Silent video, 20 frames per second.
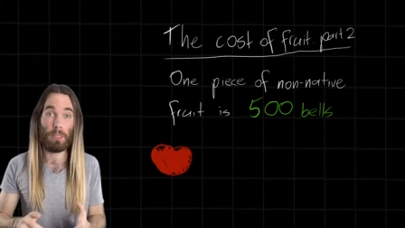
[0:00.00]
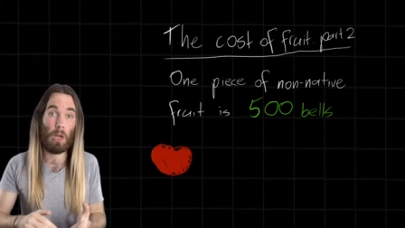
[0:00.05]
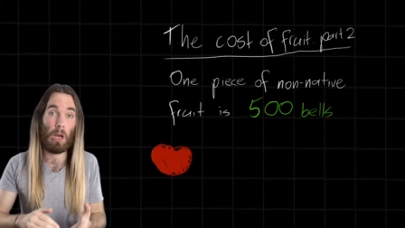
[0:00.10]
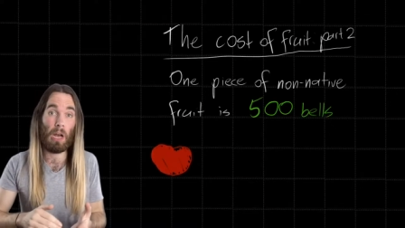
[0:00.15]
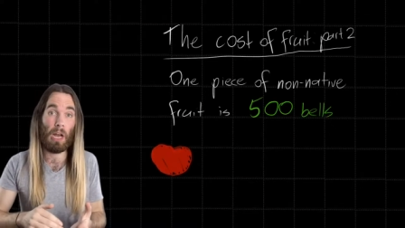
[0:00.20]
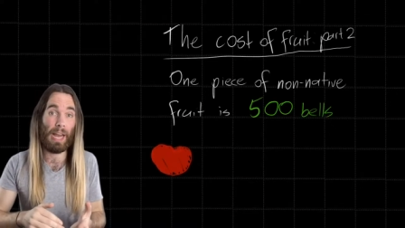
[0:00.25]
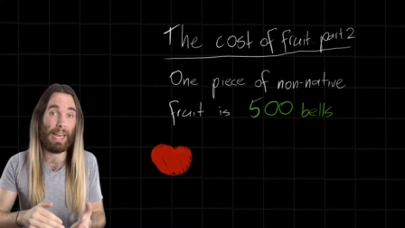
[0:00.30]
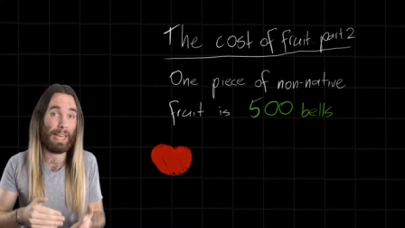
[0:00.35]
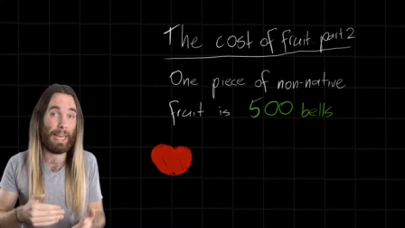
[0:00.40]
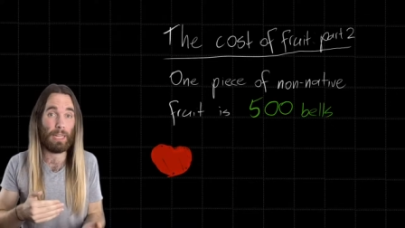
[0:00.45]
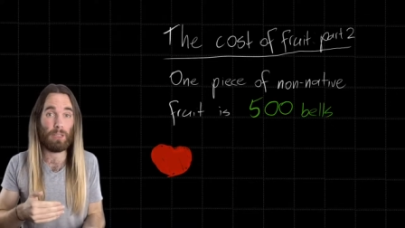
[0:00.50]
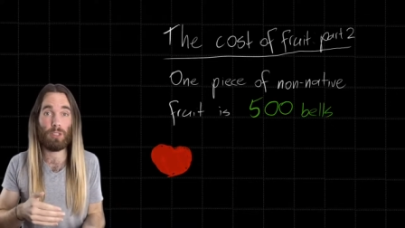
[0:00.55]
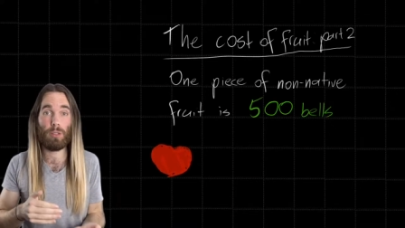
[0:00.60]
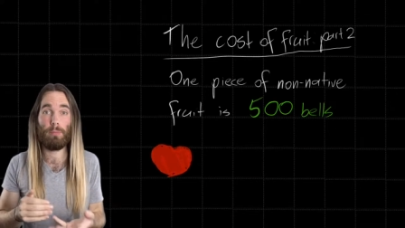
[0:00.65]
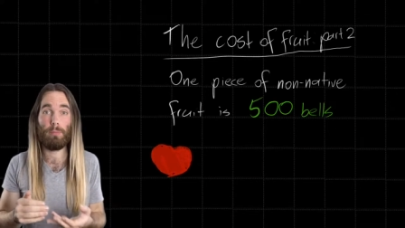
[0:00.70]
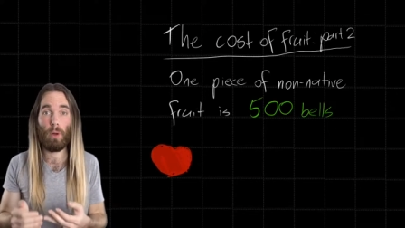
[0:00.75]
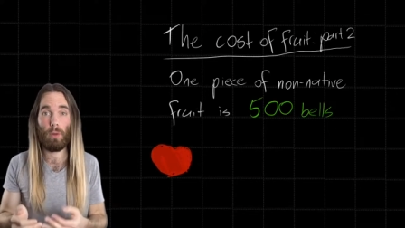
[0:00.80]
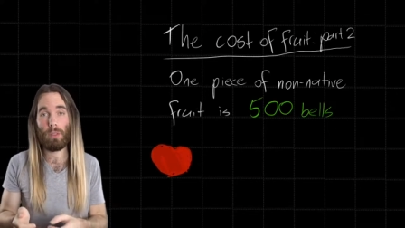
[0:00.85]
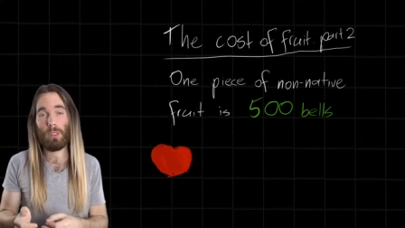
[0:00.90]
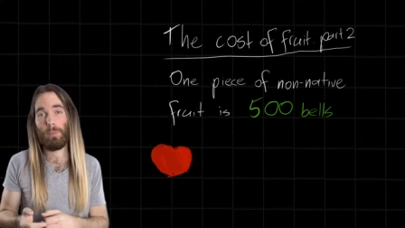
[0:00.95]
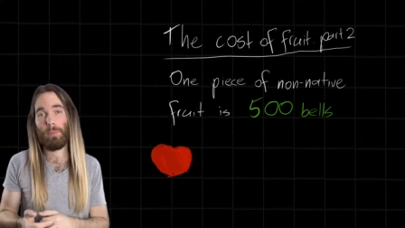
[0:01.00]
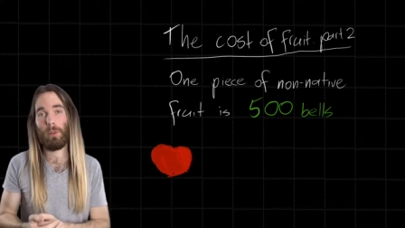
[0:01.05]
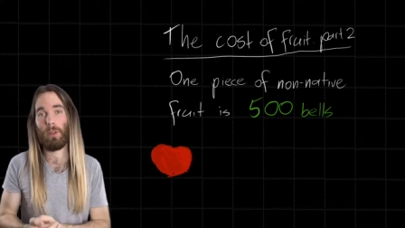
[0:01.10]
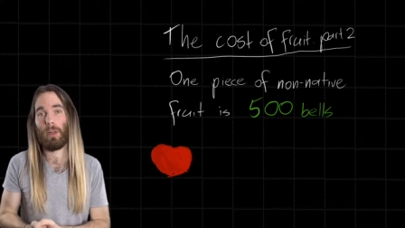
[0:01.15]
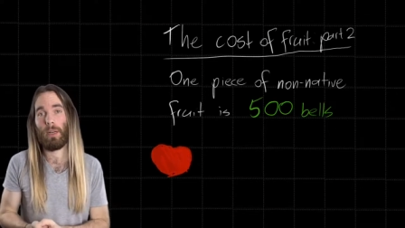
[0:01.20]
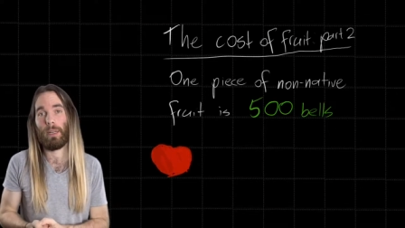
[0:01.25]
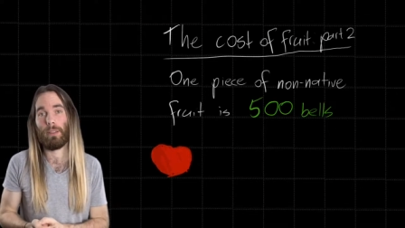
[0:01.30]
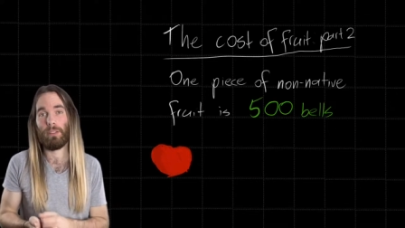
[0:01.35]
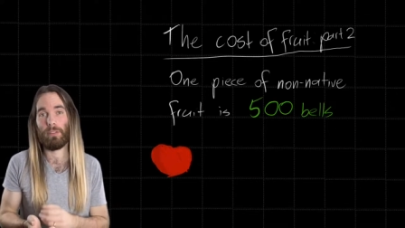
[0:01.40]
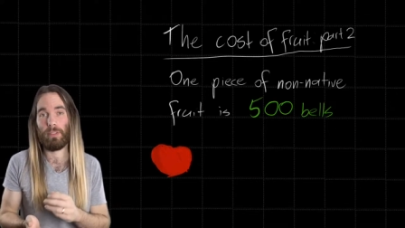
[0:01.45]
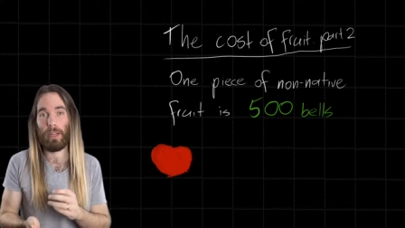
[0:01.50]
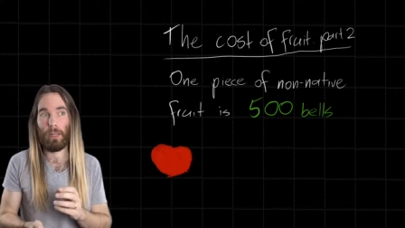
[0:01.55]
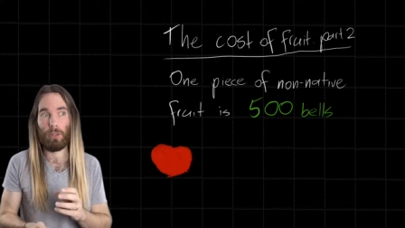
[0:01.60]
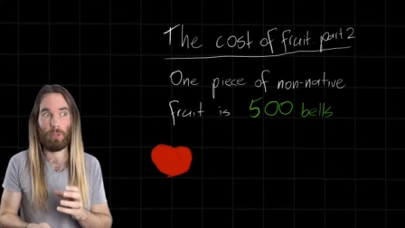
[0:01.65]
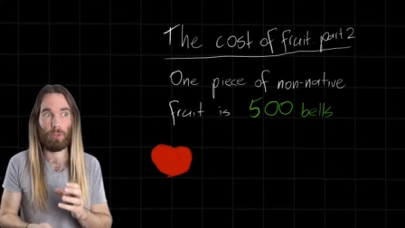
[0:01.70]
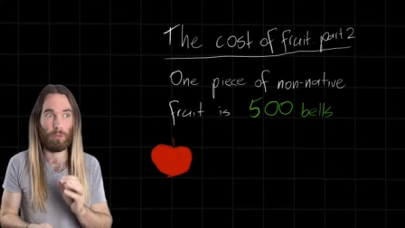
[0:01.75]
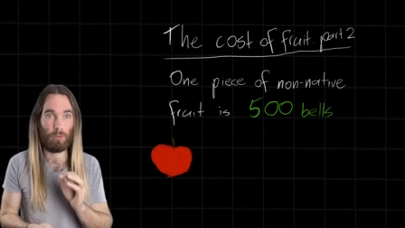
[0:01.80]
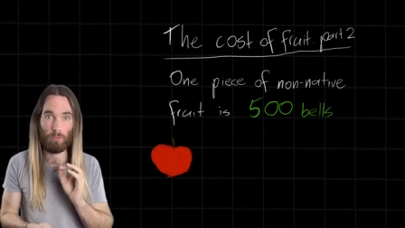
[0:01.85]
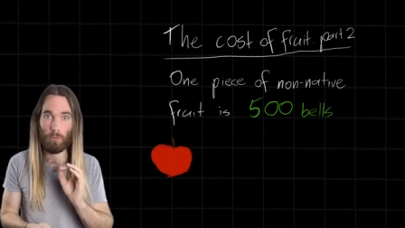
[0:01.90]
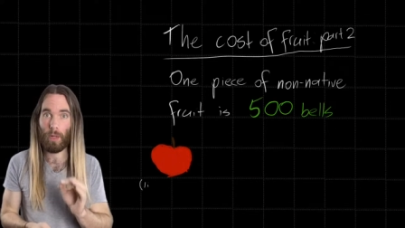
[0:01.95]
I had to multiply the
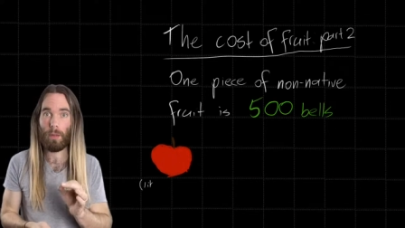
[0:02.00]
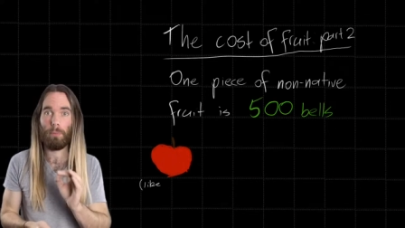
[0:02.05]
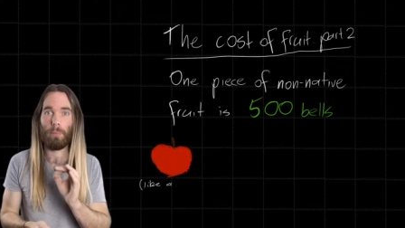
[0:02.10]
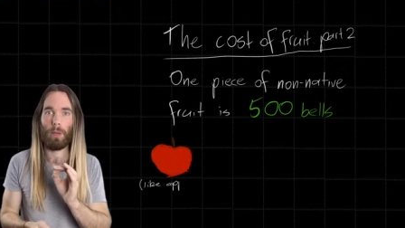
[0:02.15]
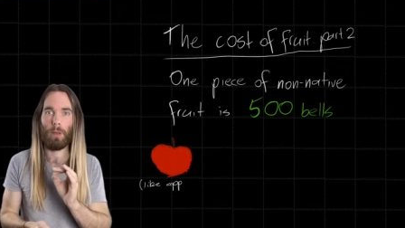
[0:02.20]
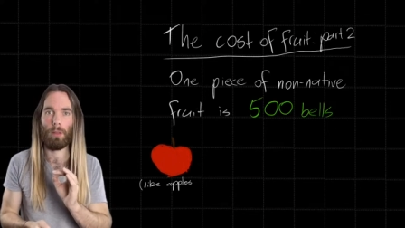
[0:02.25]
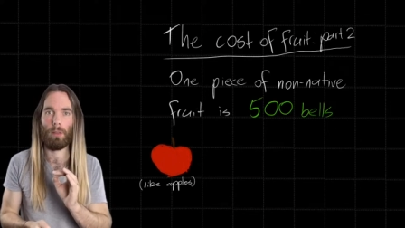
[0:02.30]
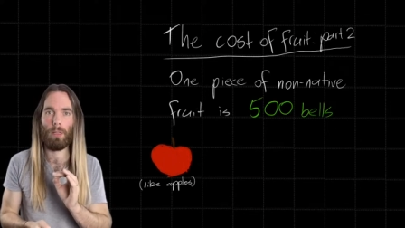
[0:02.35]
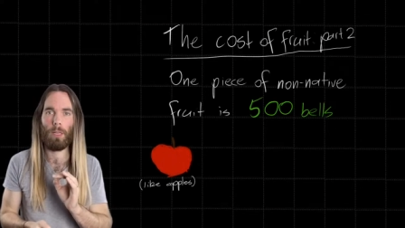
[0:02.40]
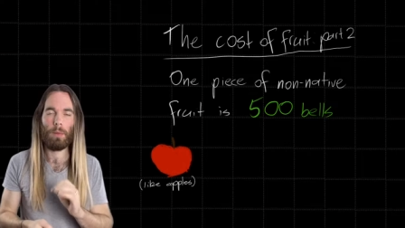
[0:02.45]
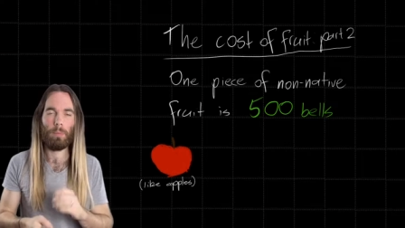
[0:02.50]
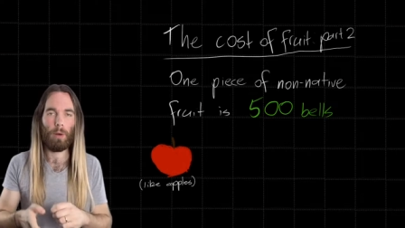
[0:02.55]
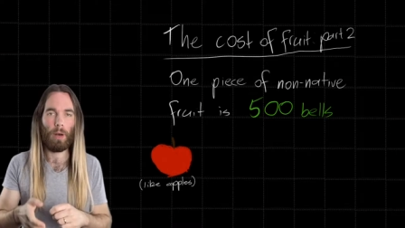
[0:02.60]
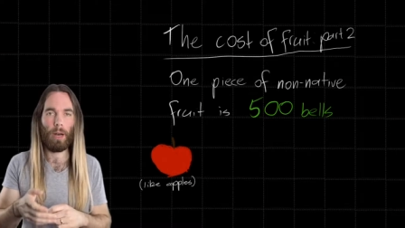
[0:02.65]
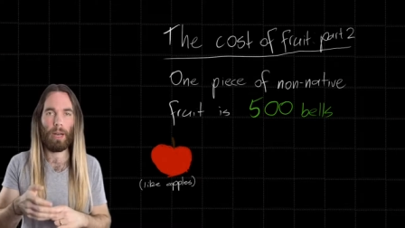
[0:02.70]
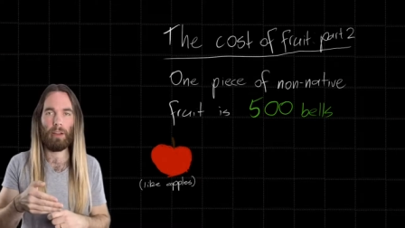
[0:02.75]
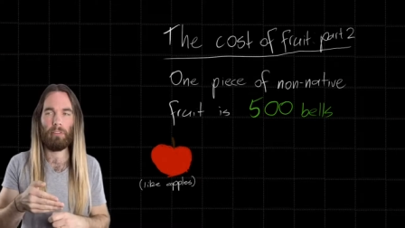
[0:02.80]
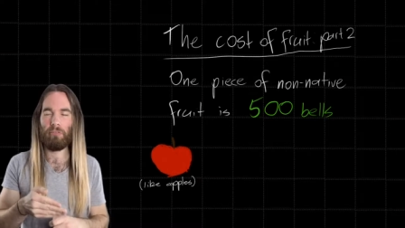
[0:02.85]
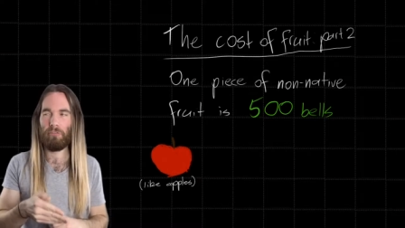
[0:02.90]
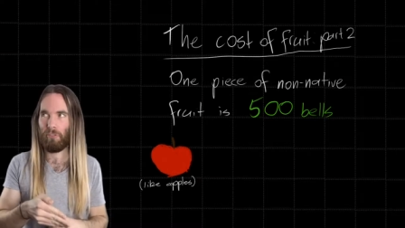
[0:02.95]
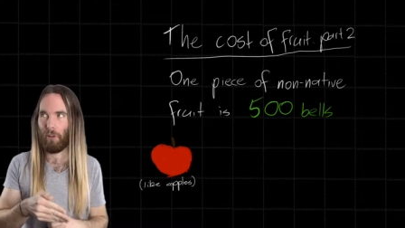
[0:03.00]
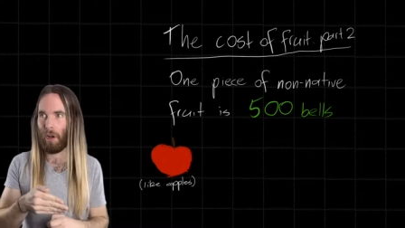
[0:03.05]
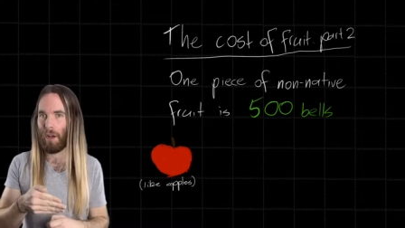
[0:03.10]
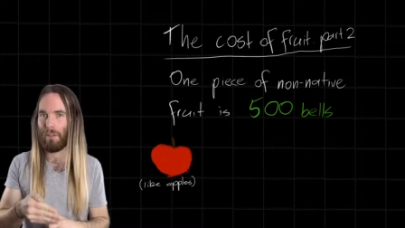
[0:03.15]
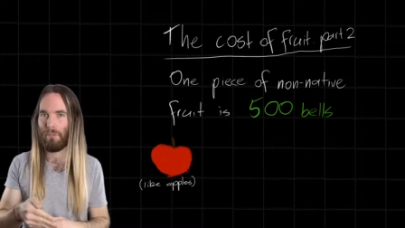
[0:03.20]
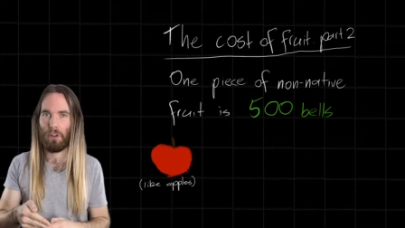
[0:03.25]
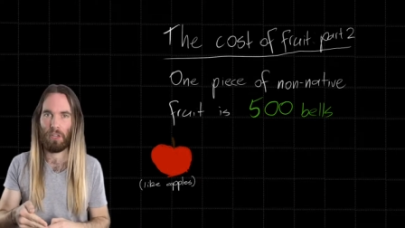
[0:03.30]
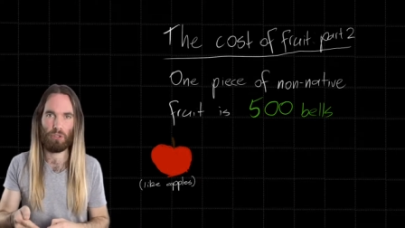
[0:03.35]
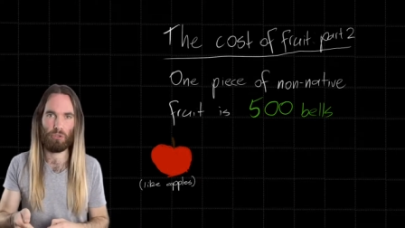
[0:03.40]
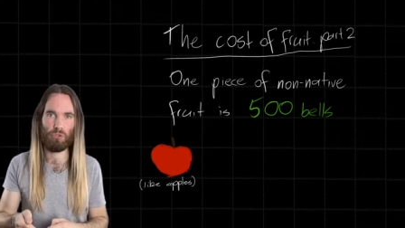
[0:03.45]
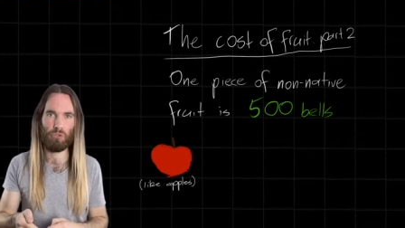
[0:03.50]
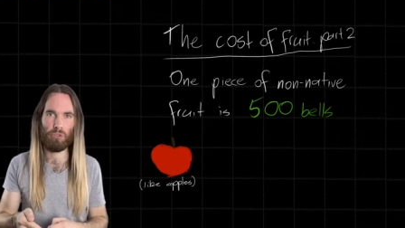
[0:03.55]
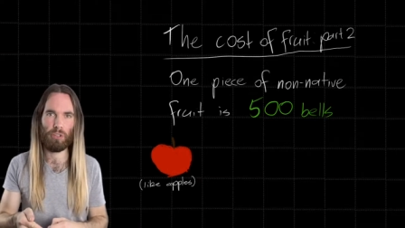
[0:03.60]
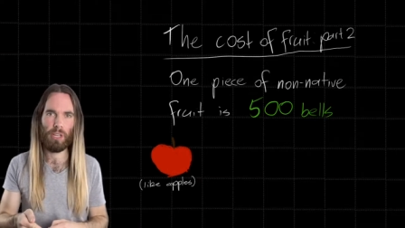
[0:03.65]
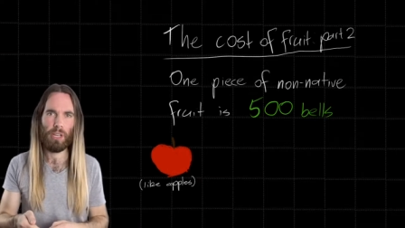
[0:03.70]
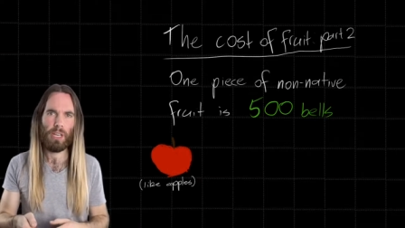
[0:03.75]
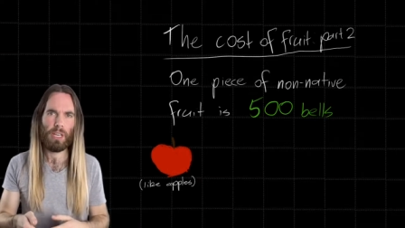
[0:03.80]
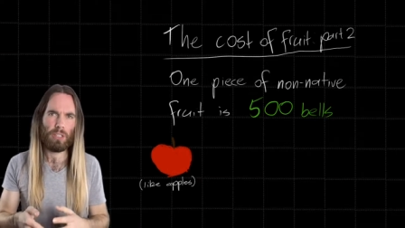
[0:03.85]
value of one bell by 500